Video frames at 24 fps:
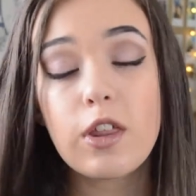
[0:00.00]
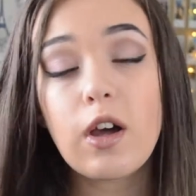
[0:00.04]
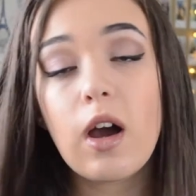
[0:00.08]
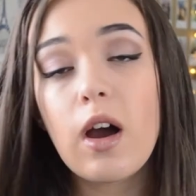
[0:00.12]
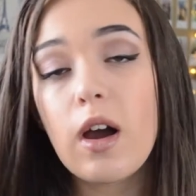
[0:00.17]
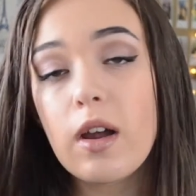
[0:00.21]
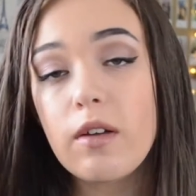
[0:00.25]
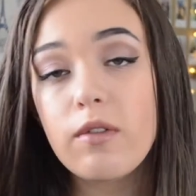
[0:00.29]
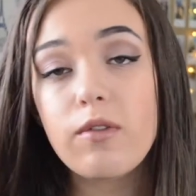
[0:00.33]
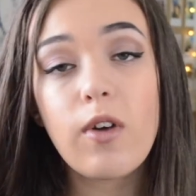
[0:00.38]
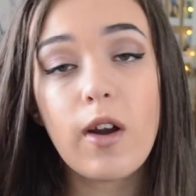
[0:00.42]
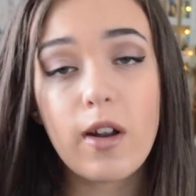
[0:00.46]

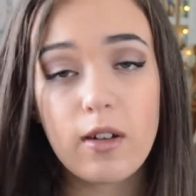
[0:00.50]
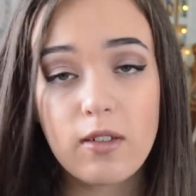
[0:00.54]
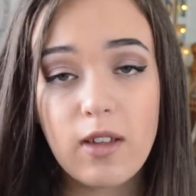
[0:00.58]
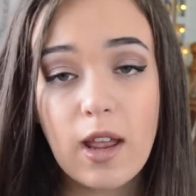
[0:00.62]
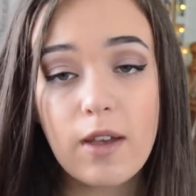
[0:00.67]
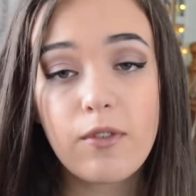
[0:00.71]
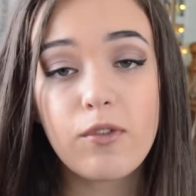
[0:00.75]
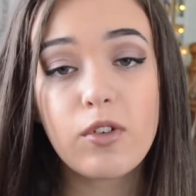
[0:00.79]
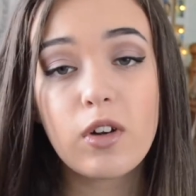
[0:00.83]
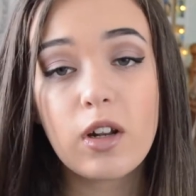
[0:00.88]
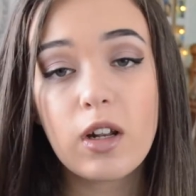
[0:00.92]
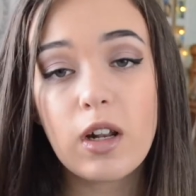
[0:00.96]
I
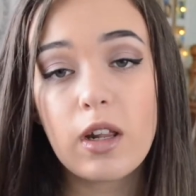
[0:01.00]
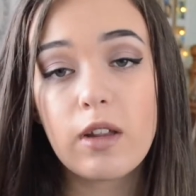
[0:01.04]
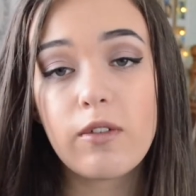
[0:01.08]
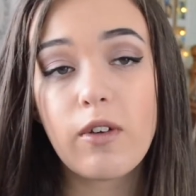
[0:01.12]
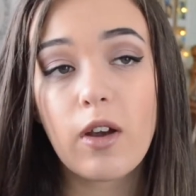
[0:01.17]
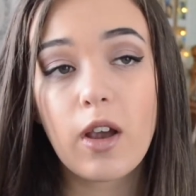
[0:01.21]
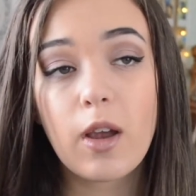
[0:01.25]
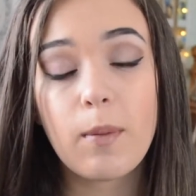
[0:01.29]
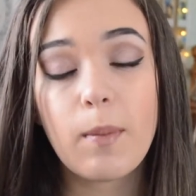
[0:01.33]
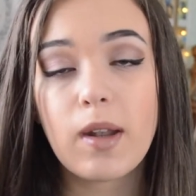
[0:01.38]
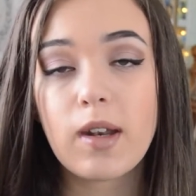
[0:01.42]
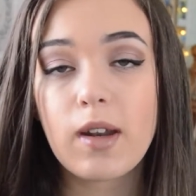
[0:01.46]
definitely
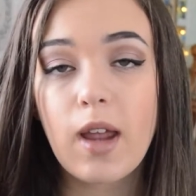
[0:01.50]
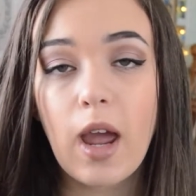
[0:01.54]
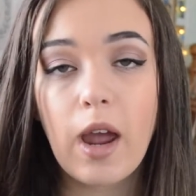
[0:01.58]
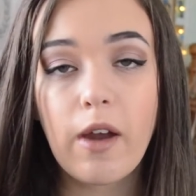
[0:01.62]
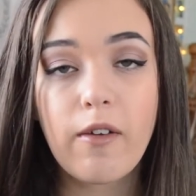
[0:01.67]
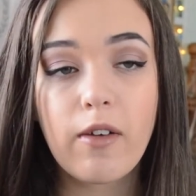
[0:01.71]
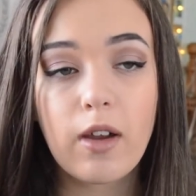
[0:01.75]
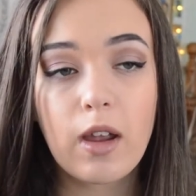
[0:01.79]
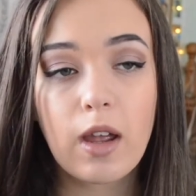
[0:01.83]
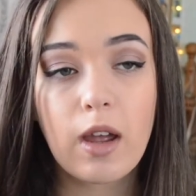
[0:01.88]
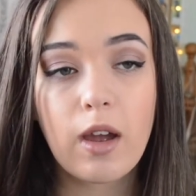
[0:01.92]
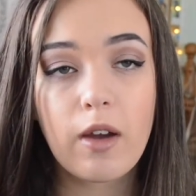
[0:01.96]
recommend
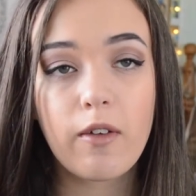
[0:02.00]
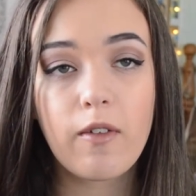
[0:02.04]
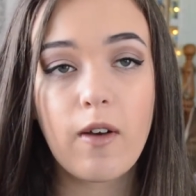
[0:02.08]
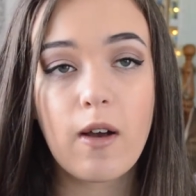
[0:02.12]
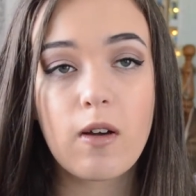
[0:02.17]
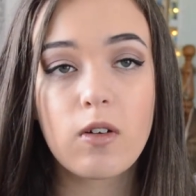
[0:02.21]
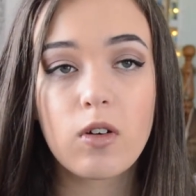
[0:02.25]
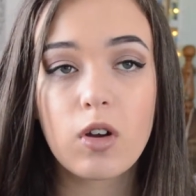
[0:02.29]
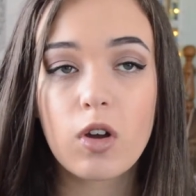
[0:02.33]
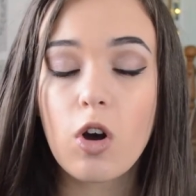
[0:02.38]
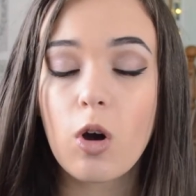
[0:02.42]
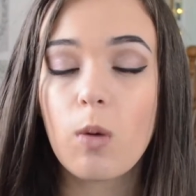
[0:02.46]
carrying
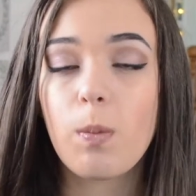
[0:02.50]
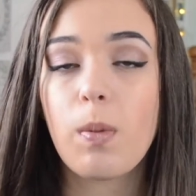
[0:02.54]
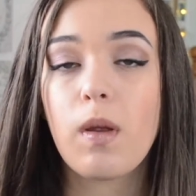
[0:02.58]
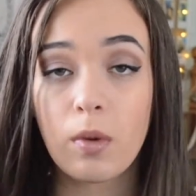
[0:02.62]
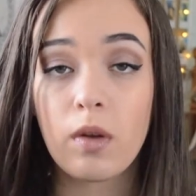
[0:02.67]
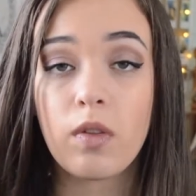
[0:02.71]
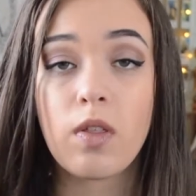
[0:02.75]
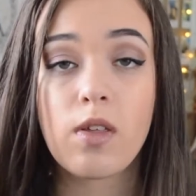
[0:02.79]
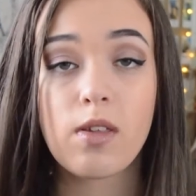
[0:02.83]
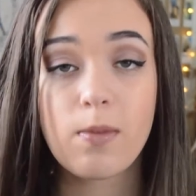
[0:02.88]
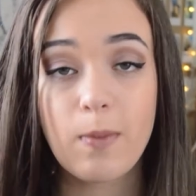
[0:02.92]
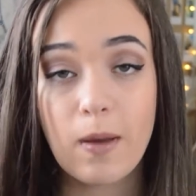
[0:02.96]
around a copy
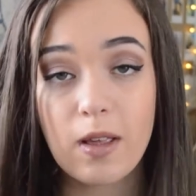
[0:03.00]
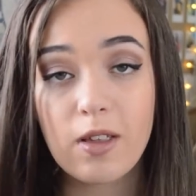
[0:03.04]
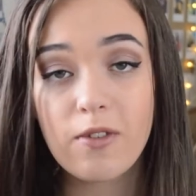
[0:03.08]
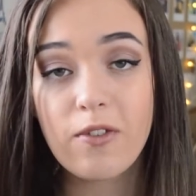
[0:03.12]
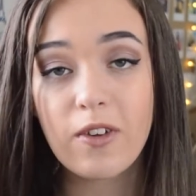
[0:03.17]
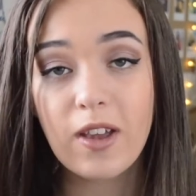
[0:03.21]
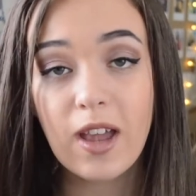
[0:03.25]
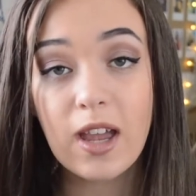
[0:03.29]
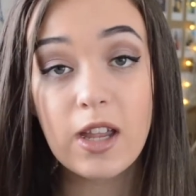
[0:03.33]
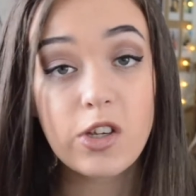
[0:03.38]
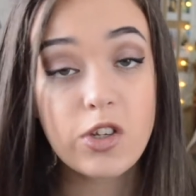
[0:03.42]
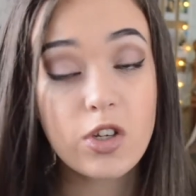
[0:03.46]
of the
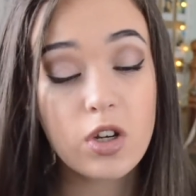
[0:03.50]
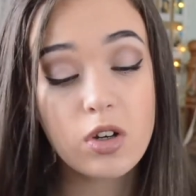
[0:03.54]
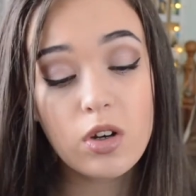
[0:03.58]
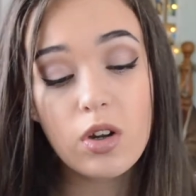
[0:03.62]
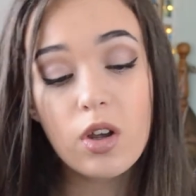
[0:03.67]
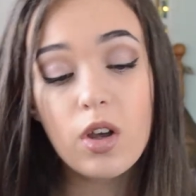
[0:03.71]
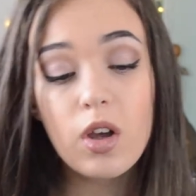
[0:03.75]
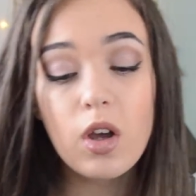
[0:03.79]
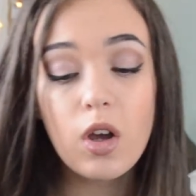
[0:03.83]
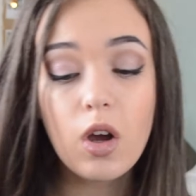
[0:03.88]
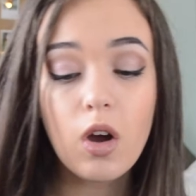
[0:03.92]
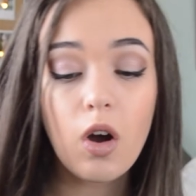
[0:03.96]
specification
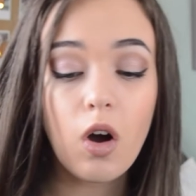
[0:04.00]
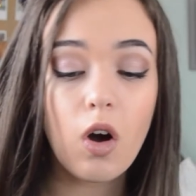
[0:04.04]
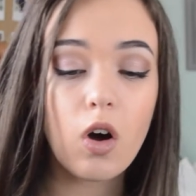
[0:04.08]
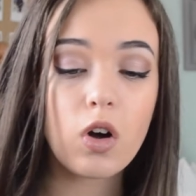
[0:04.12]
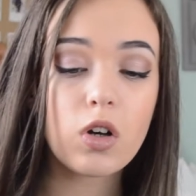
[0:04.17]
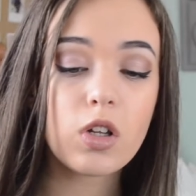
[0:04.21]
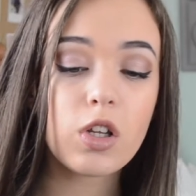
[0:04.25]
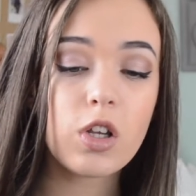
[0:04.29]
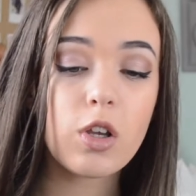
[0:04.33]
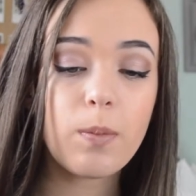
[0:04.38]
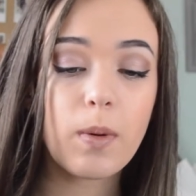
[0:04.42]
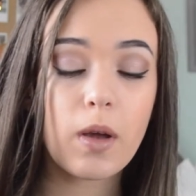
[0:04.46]

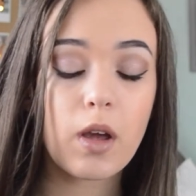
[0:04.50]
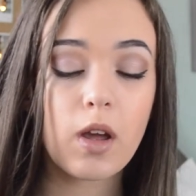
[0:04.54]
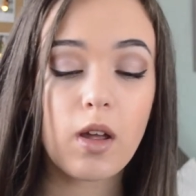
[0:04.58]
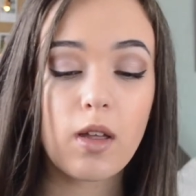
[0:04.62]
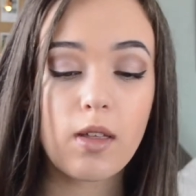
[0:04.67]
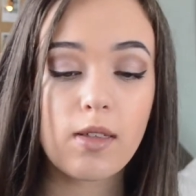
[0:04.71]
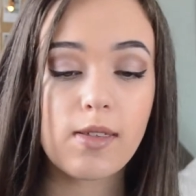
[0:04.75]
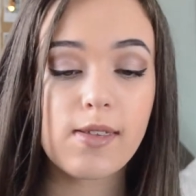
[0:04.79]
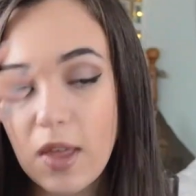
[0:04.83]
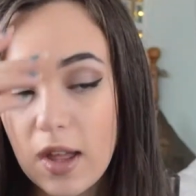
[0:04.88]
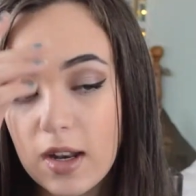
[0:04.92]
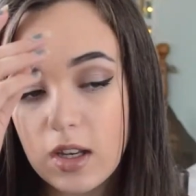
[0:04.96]
on you,
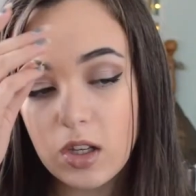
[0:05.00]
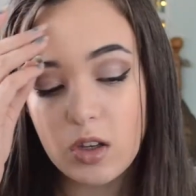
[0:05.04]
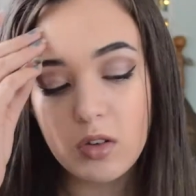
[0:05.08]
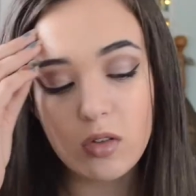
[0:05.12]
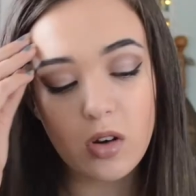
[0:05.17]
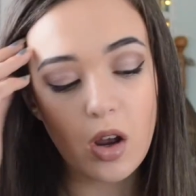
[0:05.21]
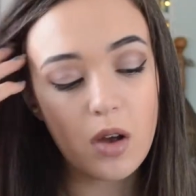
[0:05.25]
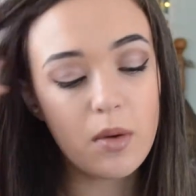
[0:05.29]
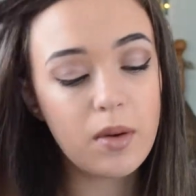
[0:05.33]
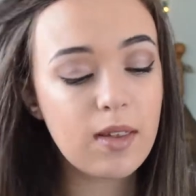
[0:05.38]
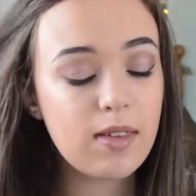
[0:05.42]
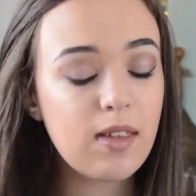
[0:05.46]
because then you
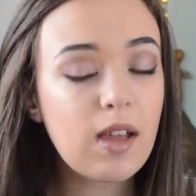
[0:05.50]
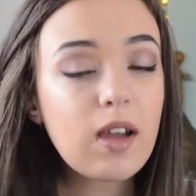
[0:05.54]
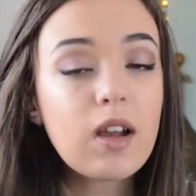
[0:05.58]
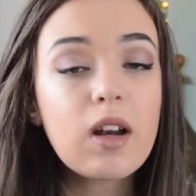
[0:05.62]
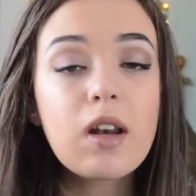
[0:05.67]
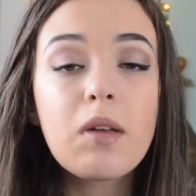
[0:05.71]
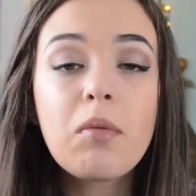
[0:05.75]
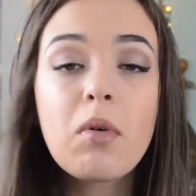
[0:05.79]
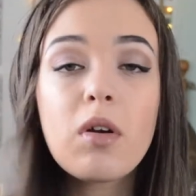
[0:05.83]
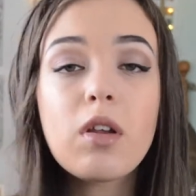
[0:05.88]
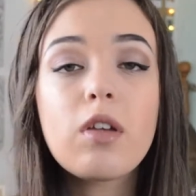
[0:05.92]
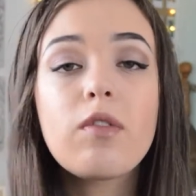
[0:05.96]
know
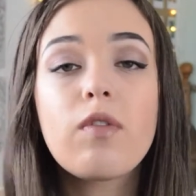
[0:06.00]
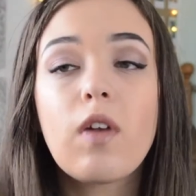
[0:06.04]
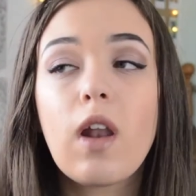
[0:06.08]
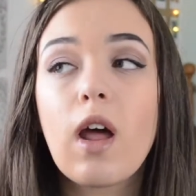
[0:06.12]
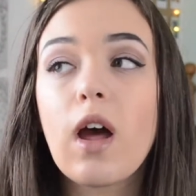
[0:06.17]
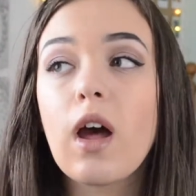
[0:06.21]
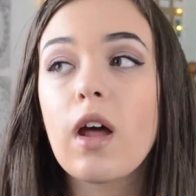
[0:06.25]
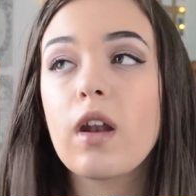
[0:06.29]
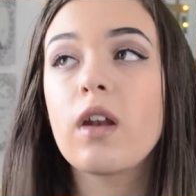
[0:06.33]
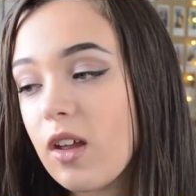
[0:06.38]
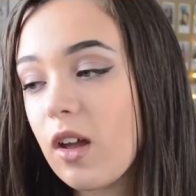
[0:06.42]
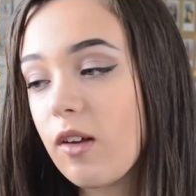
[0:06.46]
exactly what you've learned.